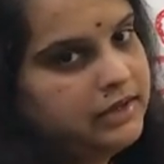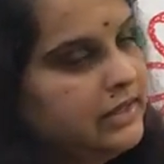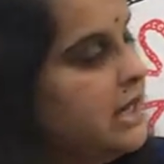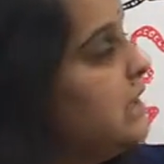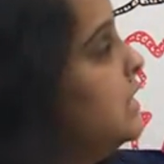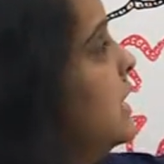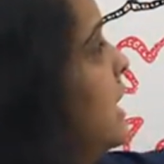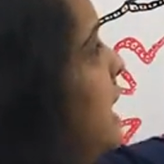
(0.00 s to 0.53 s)

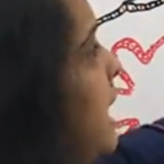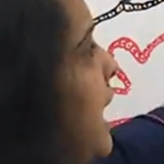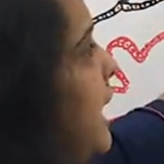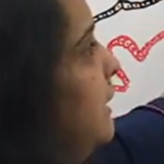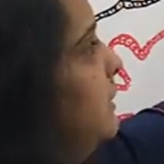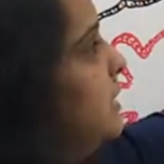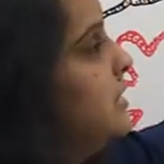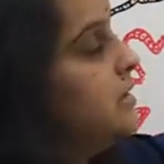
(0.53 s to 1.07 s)
Yes,
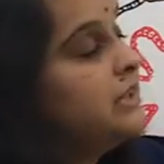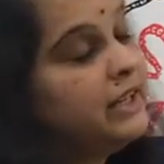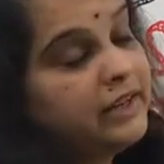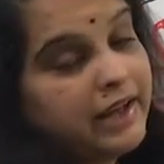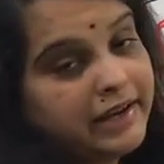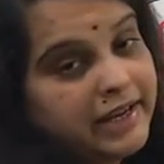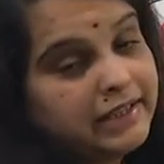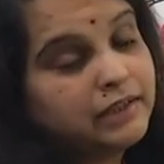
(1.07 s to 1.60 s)
and this is the
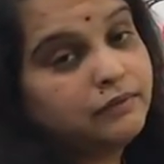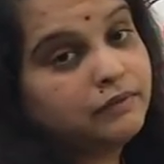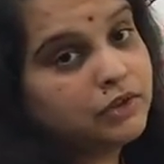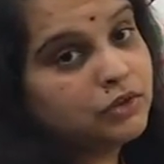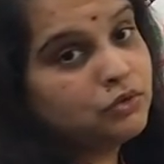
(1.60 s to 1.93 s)
connective